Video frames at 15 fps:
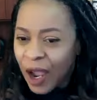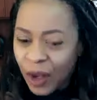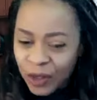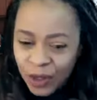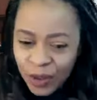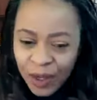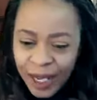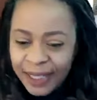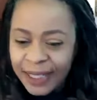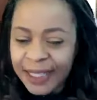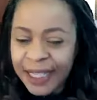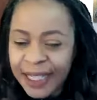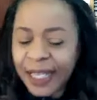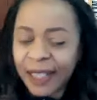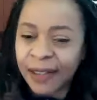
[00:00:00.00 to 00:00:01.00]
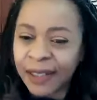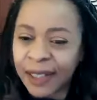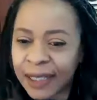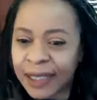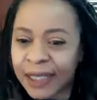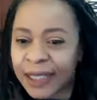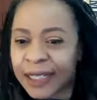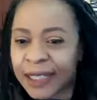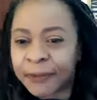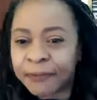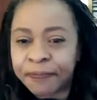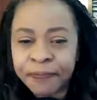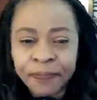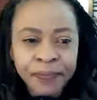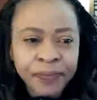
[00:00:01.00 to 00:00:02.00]
I also like to take a look at
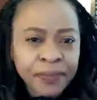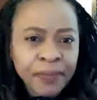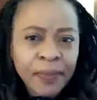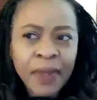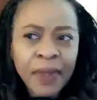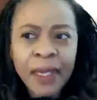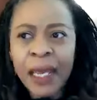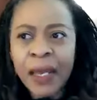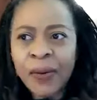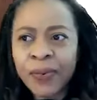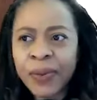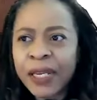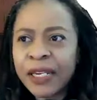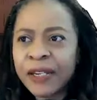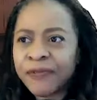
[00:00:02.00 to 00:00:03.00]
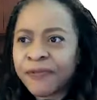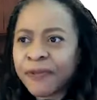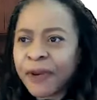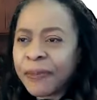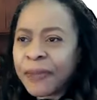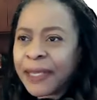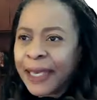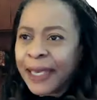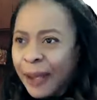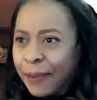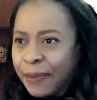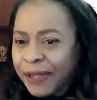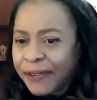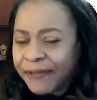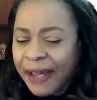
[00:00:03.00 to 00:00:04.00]
this and read it from the
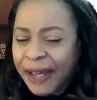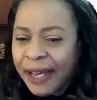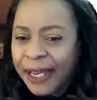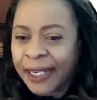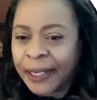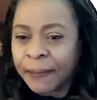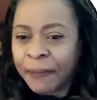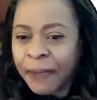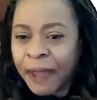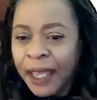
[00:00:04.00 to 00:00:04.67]
Amplified.